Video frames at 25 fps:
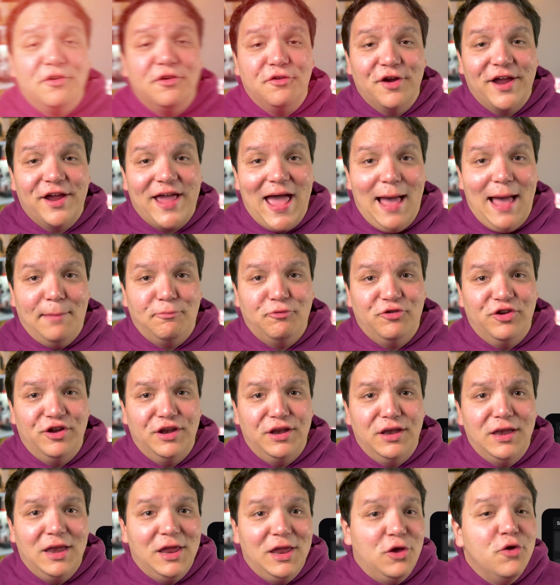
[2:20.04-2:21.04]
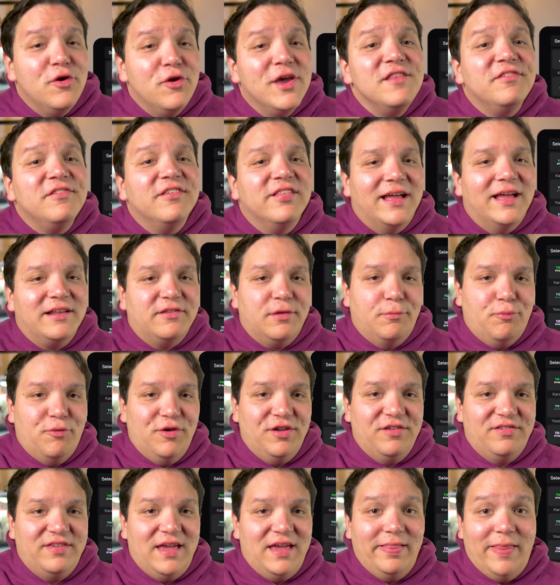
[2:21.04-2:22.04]
under Caption, you can select a
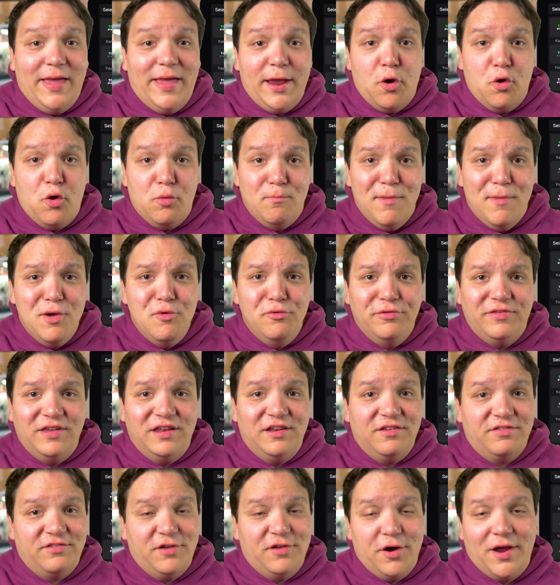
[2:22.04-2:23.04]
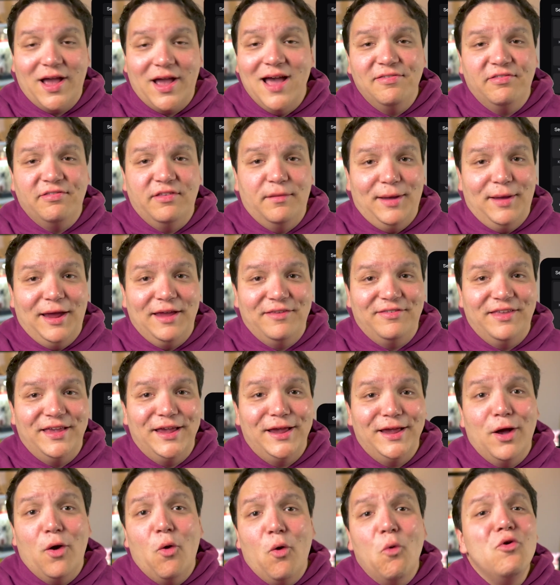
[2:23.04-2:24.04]
preset like Hormozi to start
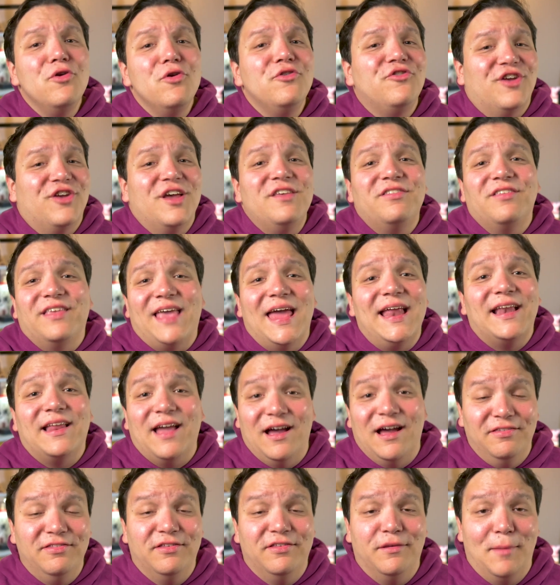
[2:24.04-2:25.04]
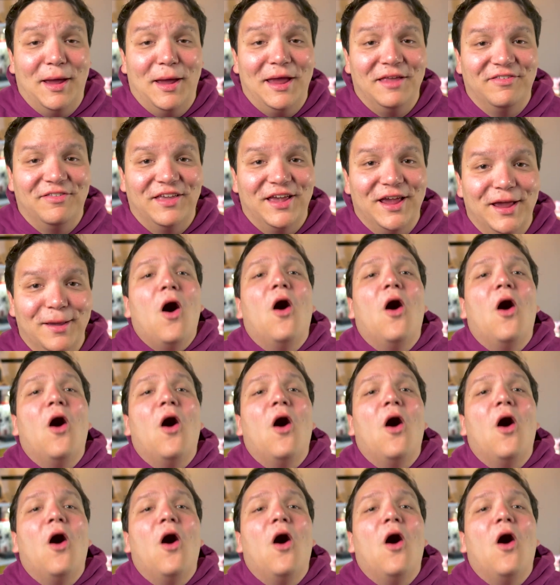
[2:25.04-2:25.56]
customizing or just get customizing.